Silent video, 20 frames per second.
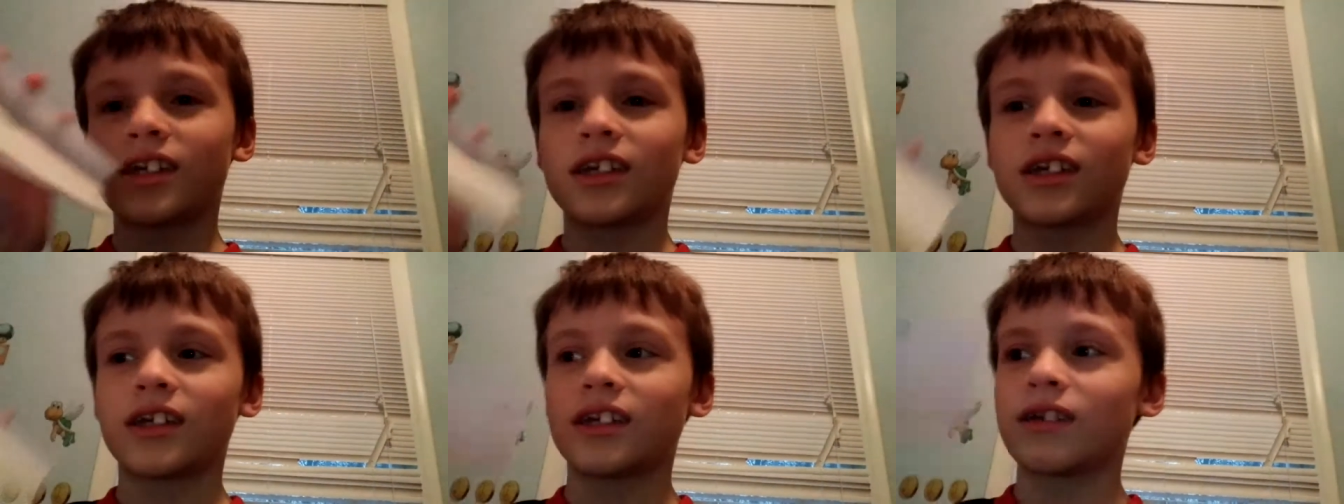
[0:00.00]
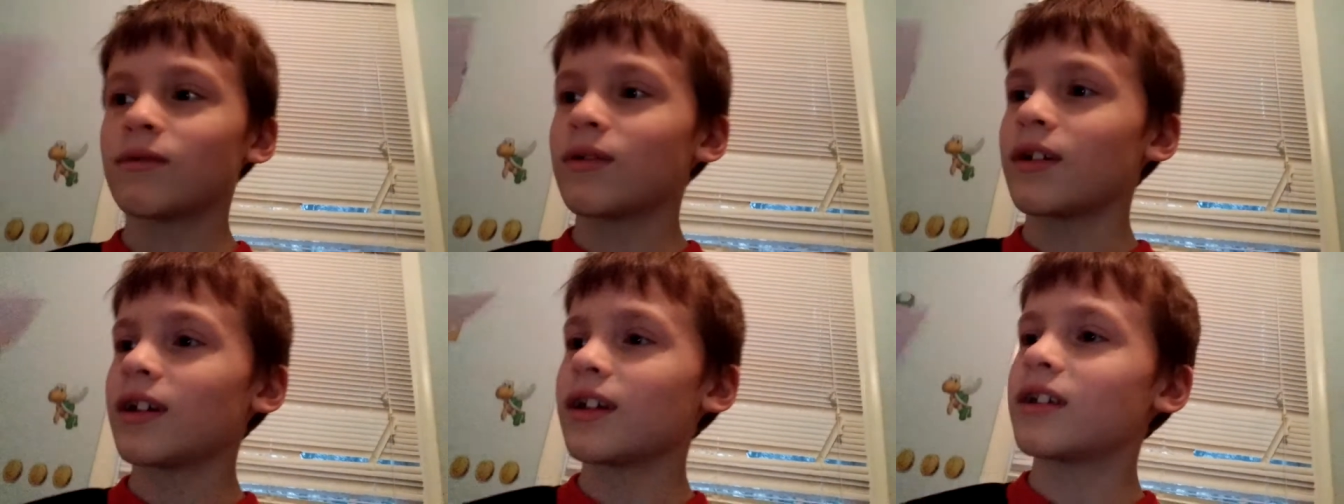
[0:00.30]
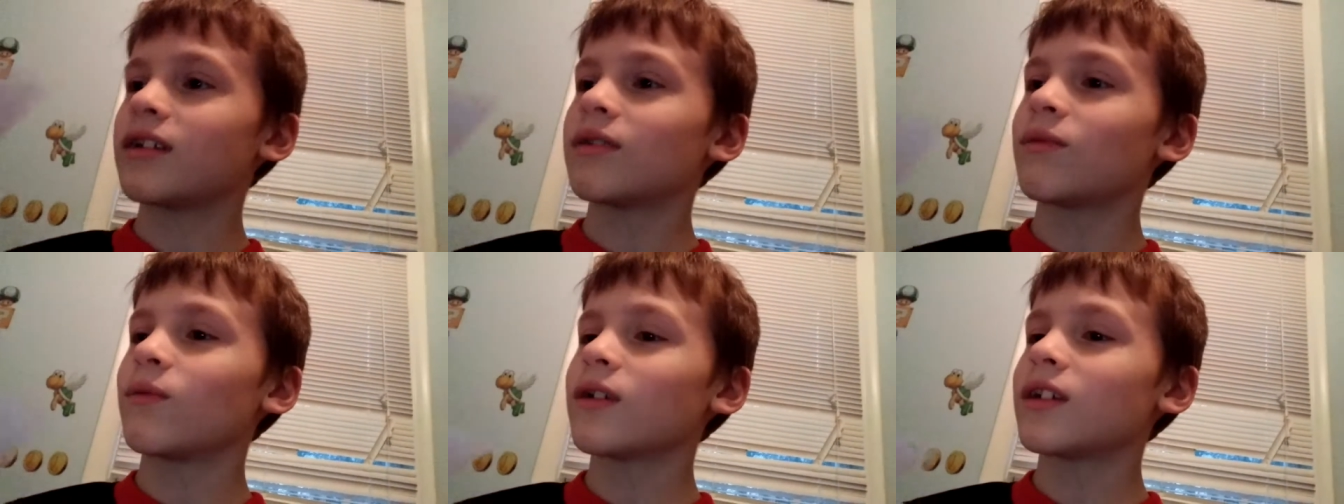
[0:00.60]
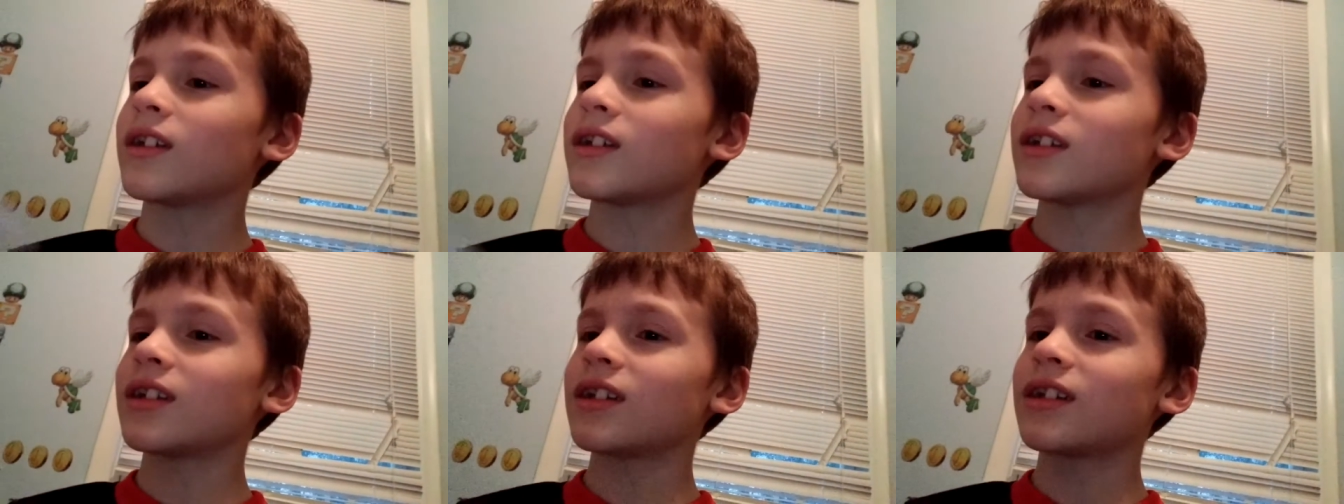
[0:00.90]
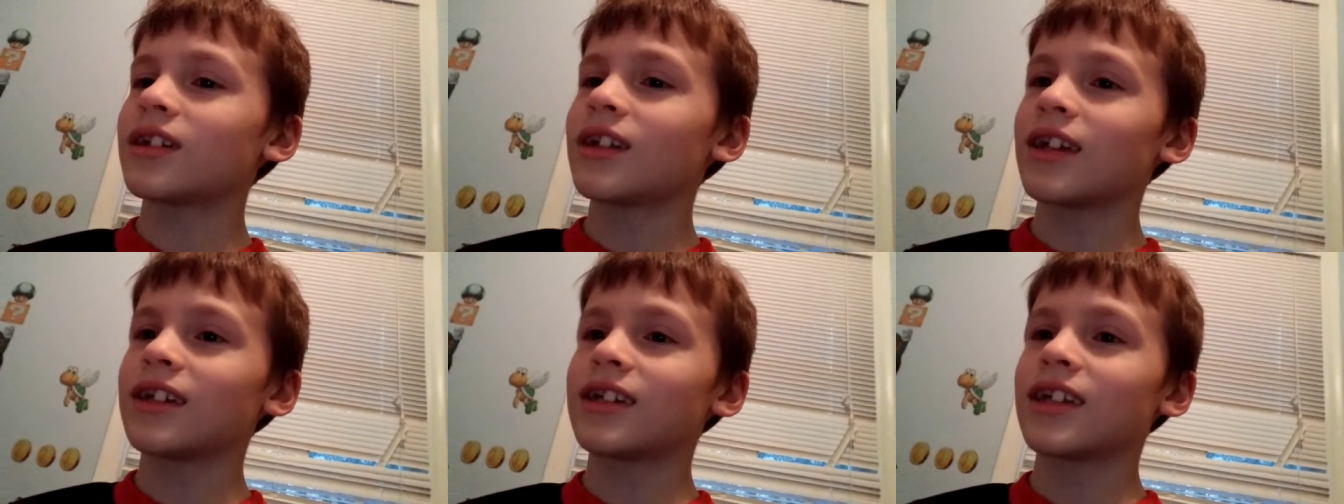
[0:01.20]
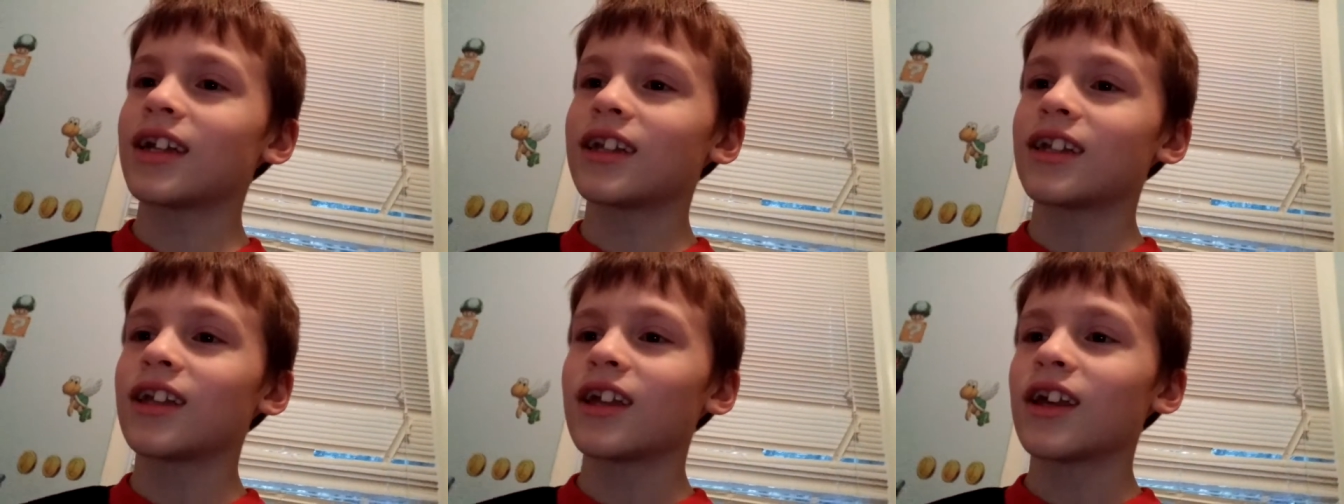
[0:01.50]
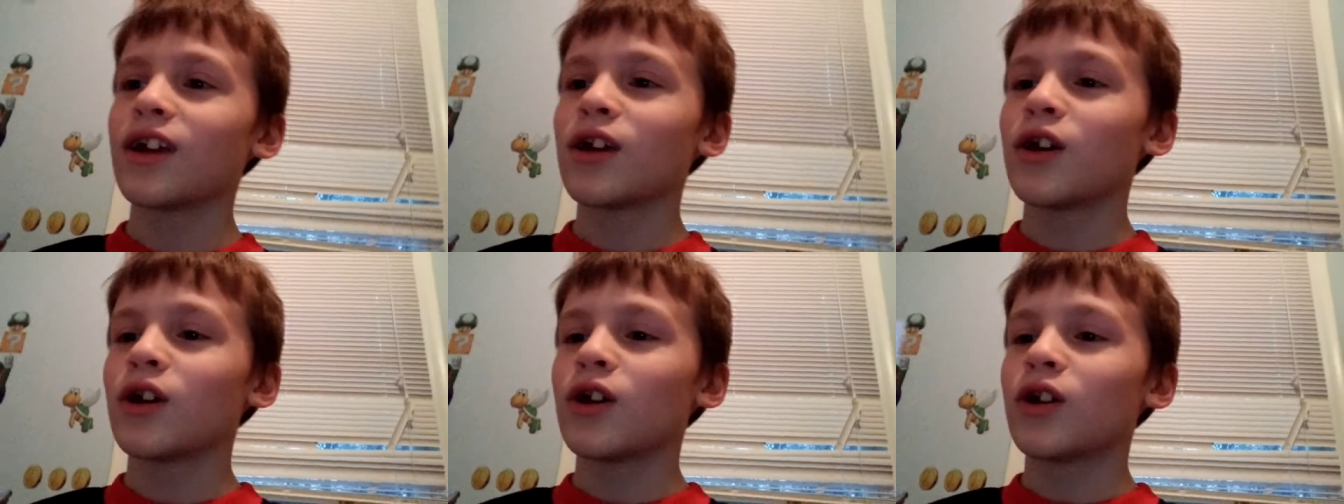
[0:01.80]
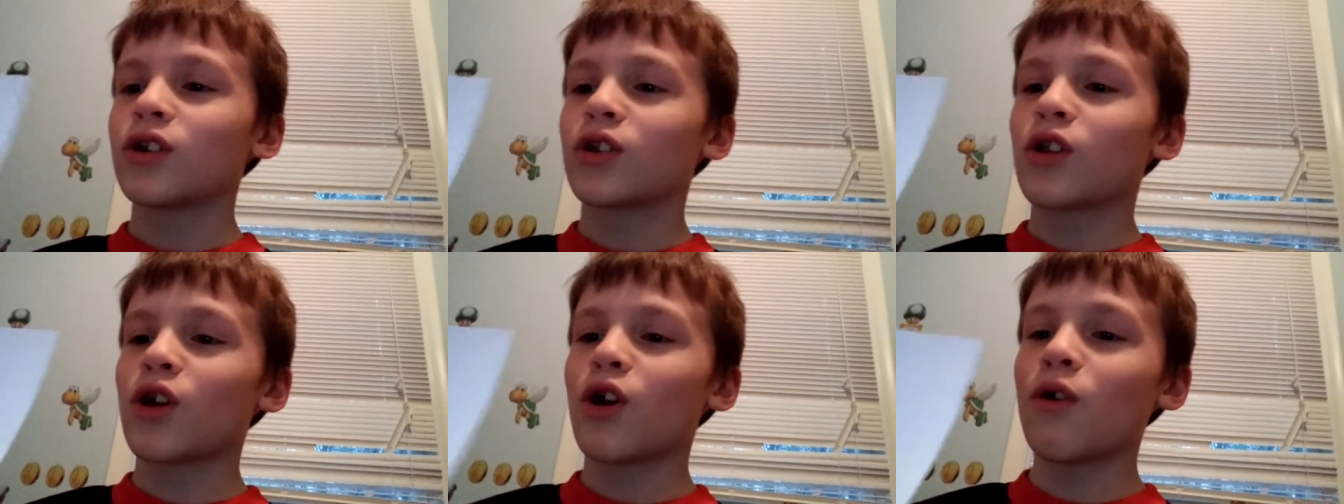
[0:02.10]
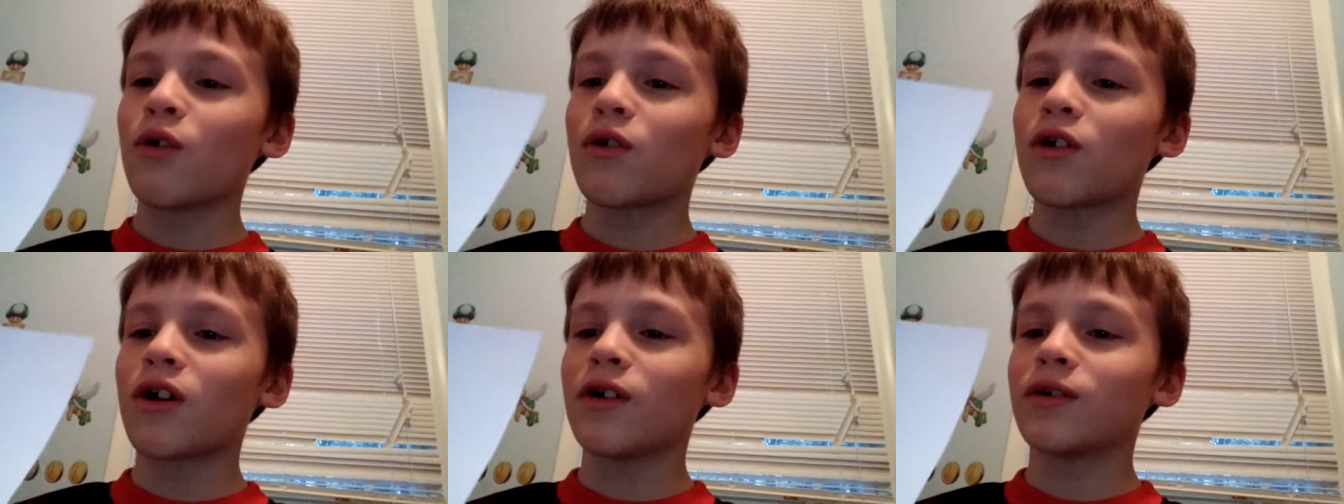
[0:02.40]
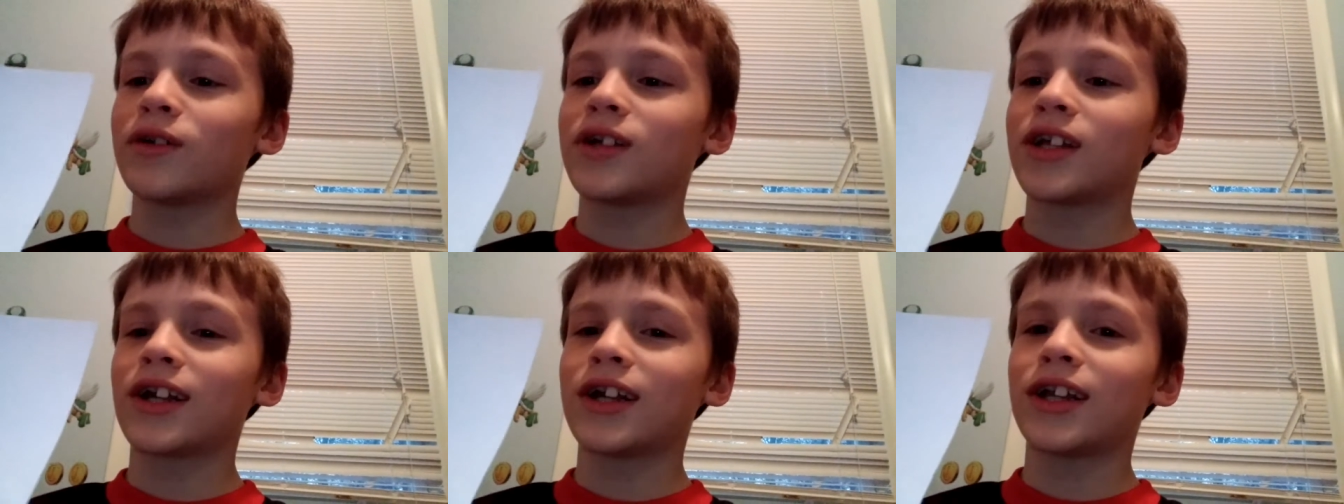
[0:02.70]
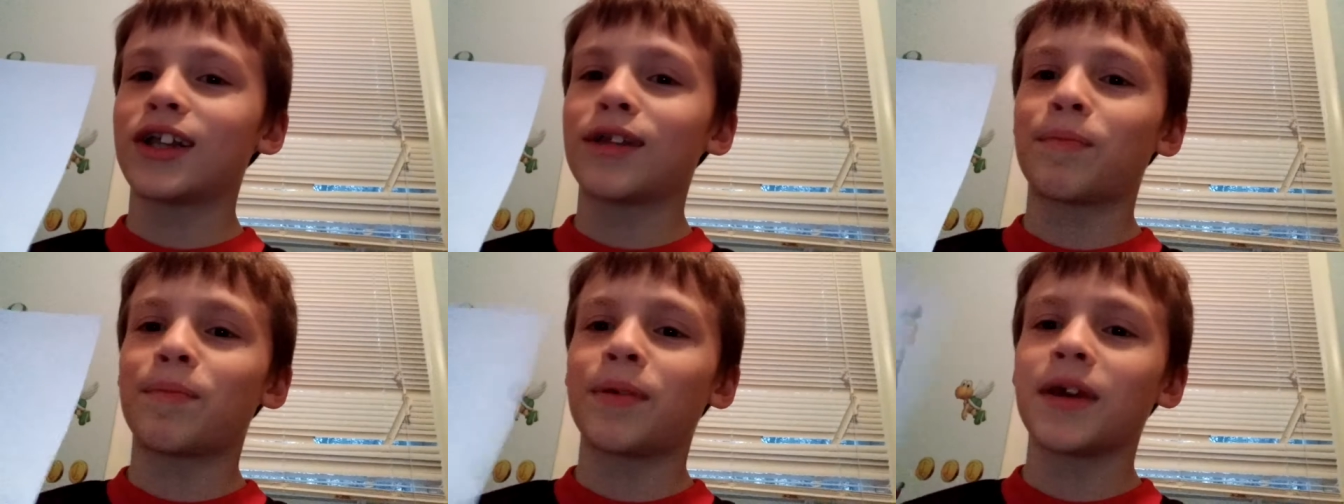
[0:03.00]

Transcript: Wait, what does it It says Toko's P.